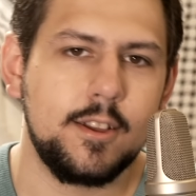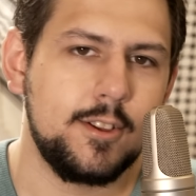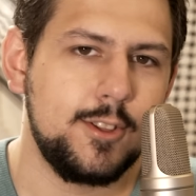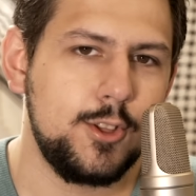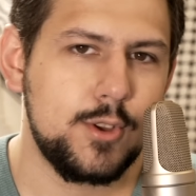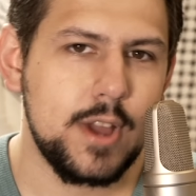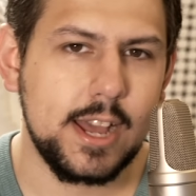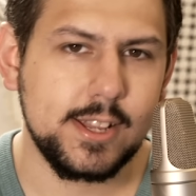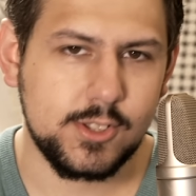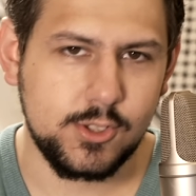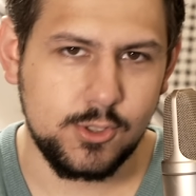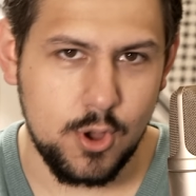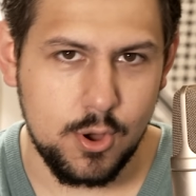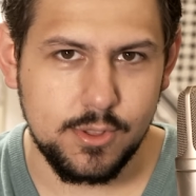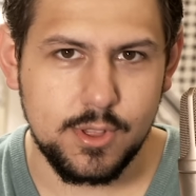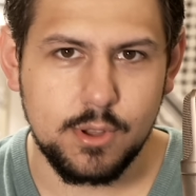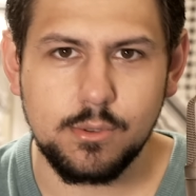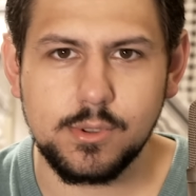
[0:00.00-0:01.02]
You guys
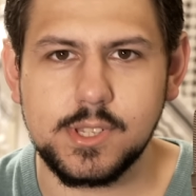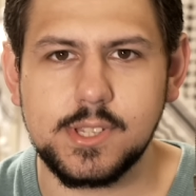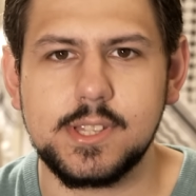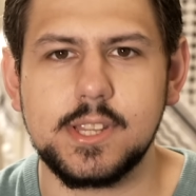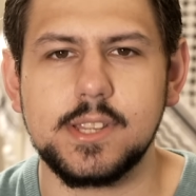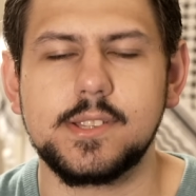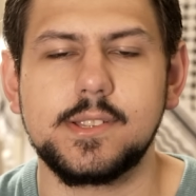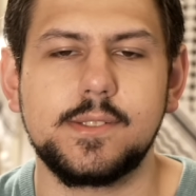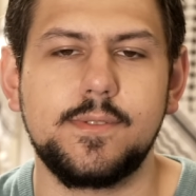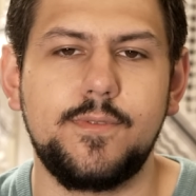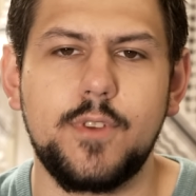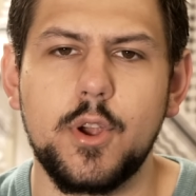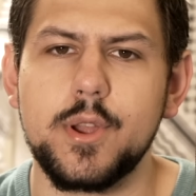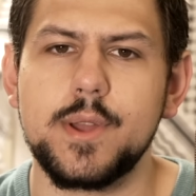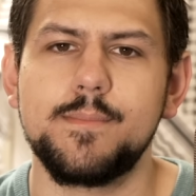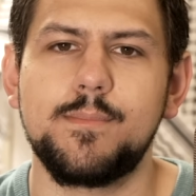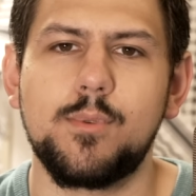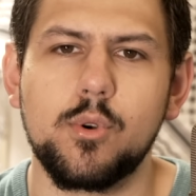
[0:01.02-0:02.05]
know there was this
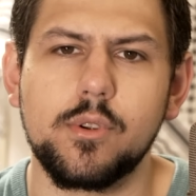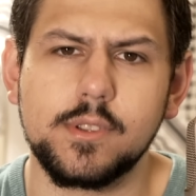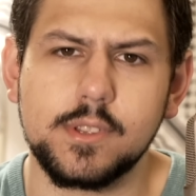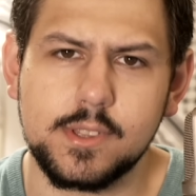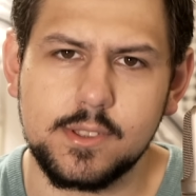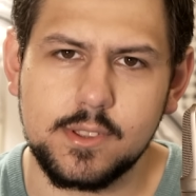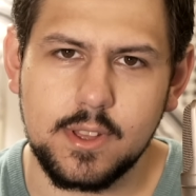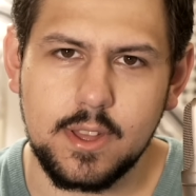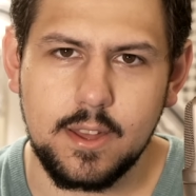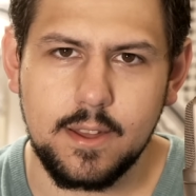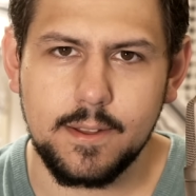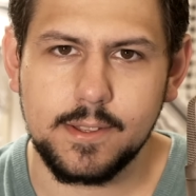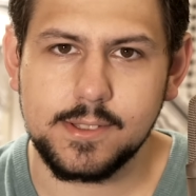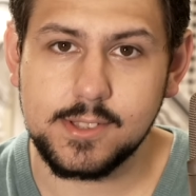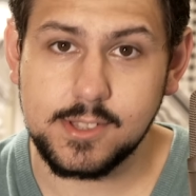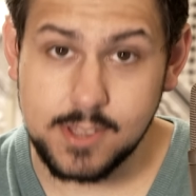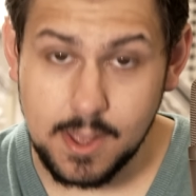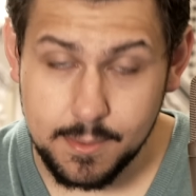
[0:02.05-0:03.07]
very important
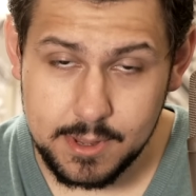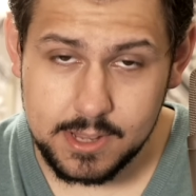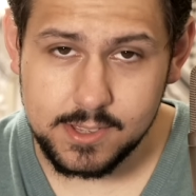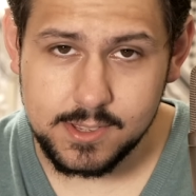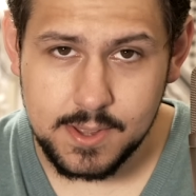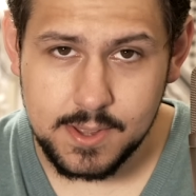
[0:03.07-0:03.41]
summit